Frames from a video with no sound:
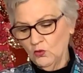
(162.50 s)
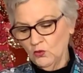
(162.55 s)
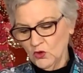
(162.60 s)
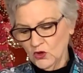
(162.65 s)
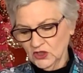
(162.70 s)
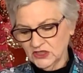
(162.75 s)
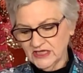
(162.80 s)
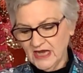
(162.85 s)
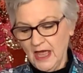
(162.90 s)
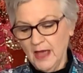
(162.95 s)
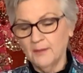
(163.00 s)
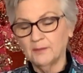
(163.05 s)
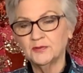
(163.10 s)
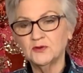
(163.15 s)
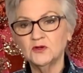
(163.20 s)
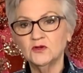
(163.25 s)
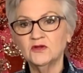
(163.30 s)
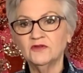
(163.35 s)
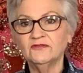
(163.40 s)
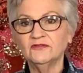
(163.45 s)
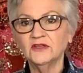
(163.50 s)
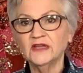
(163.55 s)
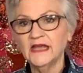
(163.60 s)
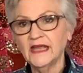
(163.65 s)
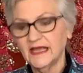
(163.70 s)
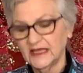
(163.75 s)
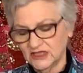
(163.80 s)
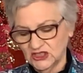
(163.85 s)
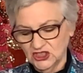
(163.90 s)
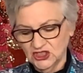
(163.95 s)
worked out beautifully.
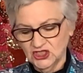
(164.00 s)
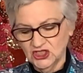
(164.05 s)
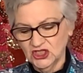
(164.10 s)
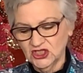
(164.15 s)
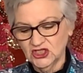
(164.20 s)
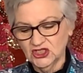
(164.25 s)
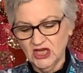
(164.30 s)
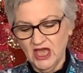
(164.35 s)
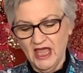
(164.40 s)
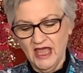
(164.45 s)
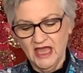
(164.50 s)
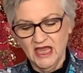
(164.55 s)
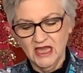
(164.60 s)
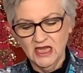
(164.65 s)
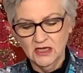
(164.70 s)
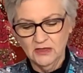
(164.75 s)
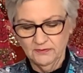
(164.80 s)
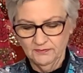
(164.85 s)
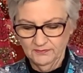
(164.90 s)
It's just a